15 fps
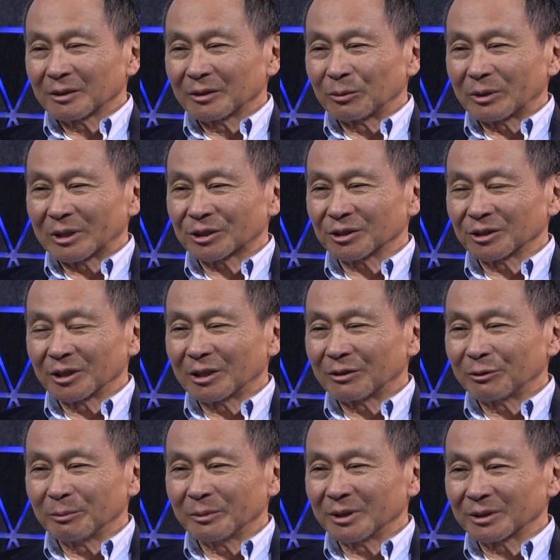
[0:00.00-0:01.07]
the Russian
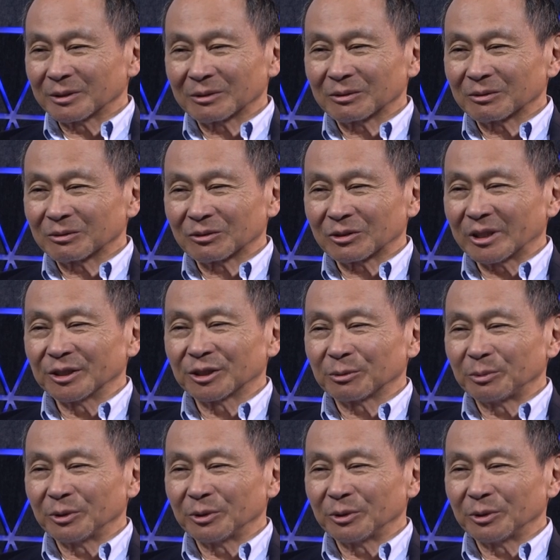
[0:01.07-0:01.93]
government tries